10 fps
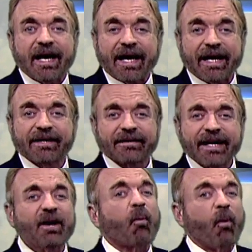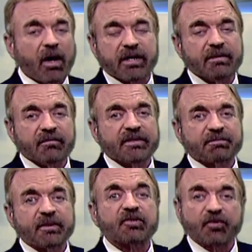And they're kind of welcome. It's
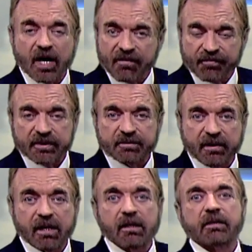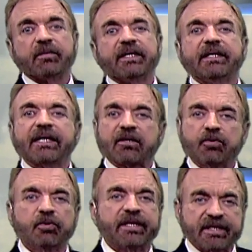been dry for a spell, and we need that
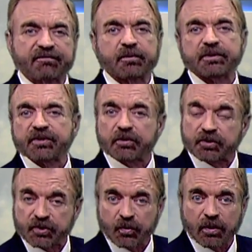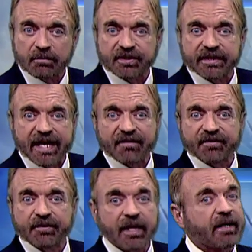cooling influence of those storms in the
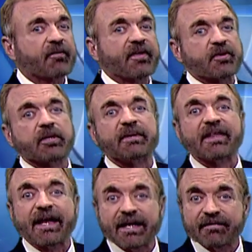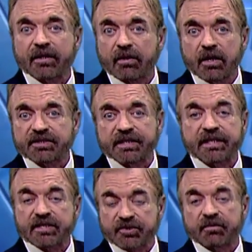afternoon. I don't think they're going to be that heavy to cause any
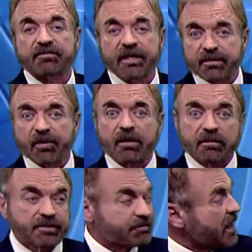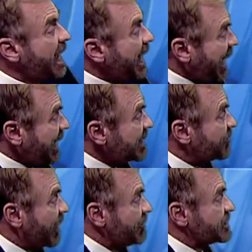additional flooding problems.
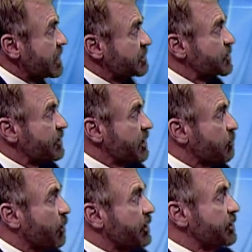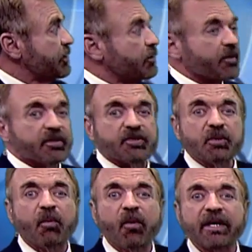85 the temperature at the airport at noon with a dew
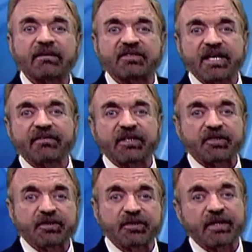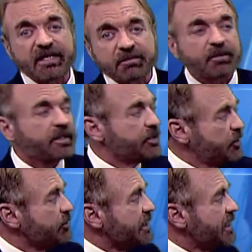point of 72. That's pretty
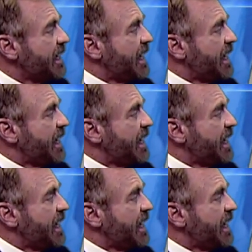humid.